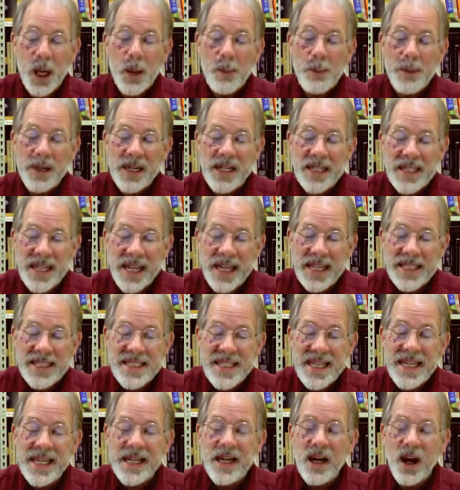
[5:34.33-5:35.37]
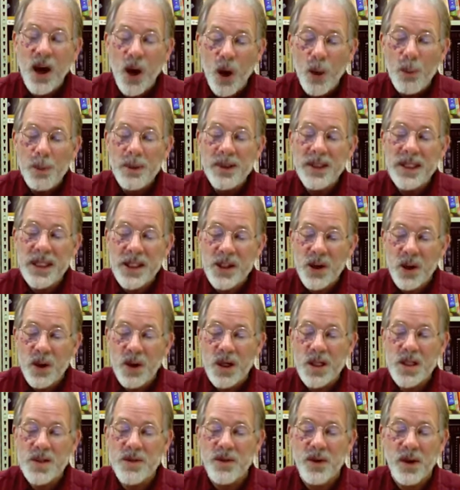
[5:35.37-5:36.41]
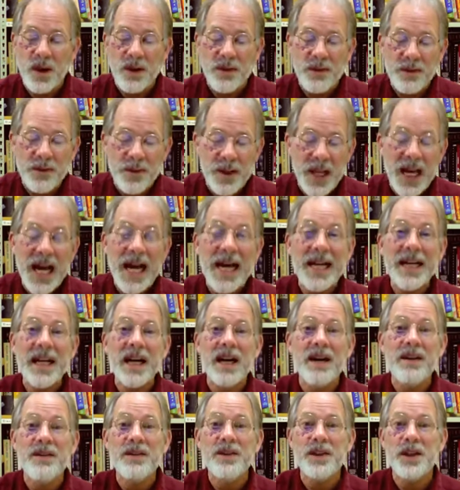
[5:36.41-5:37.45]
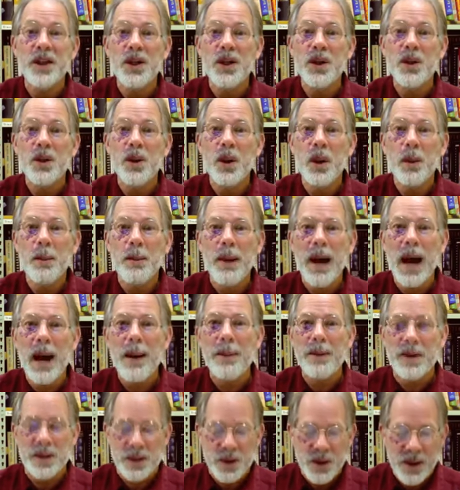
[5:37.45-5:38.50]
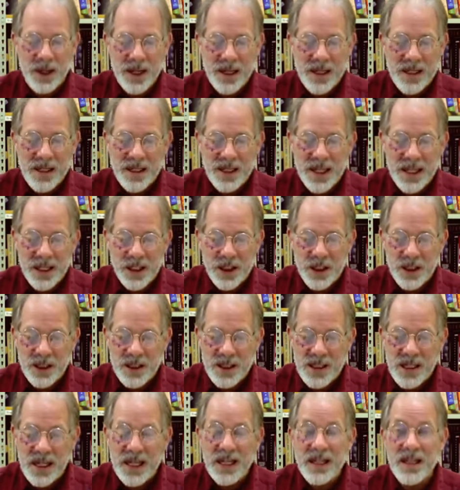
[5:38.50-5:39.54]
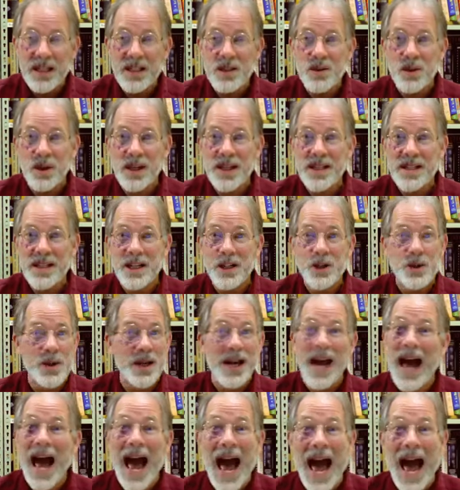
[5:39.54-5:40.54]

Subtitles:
but it did open the doors for a flood of new Bible translations into the 20th century.